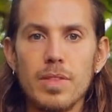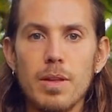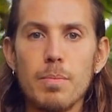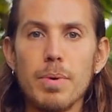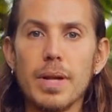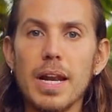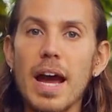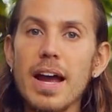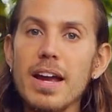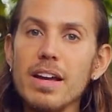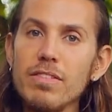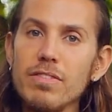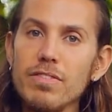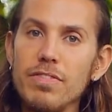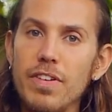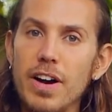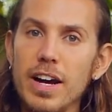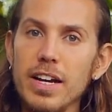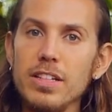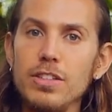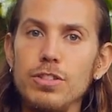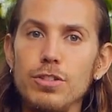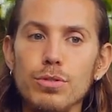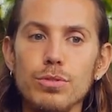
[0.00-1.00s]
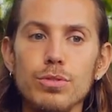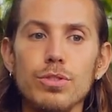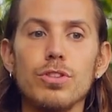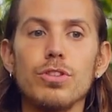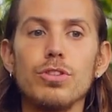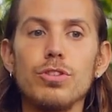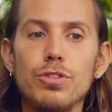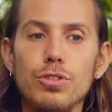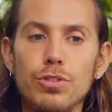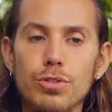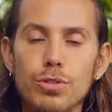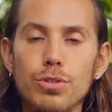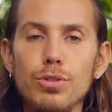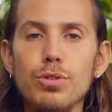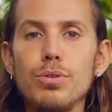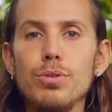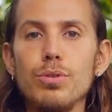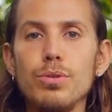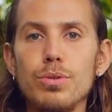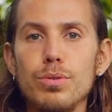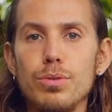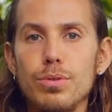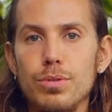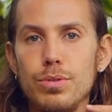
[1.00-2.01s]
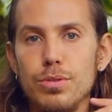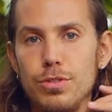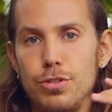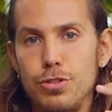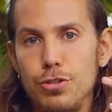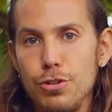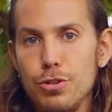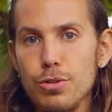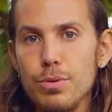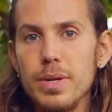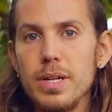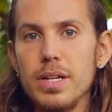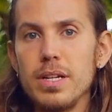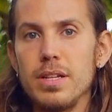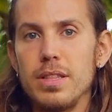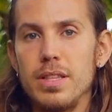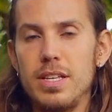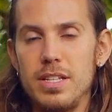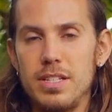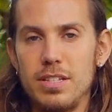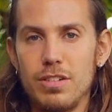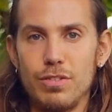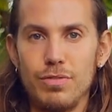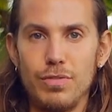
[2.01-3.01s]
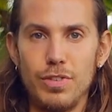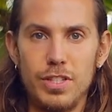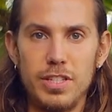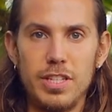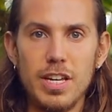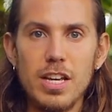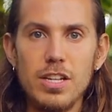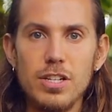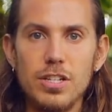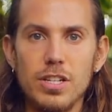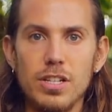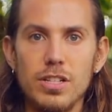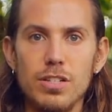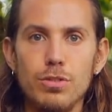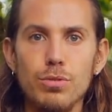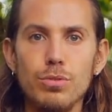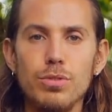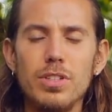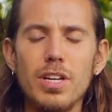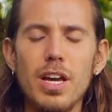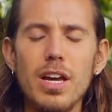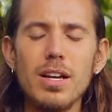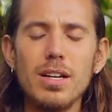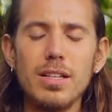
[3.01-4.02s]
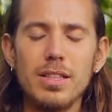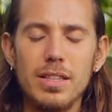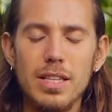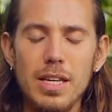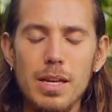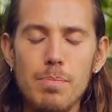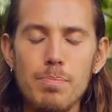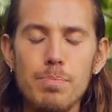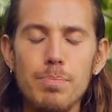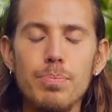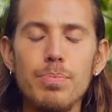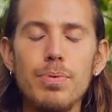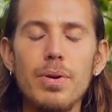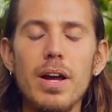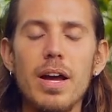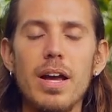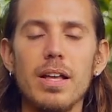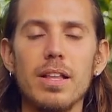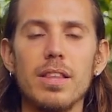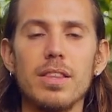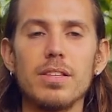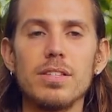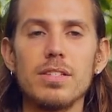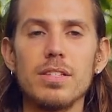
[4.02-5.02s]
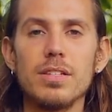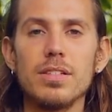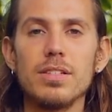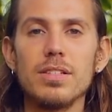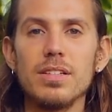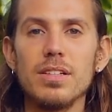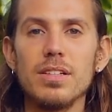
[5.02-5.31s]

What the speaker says: But I invite you during this conversation to take deep breaths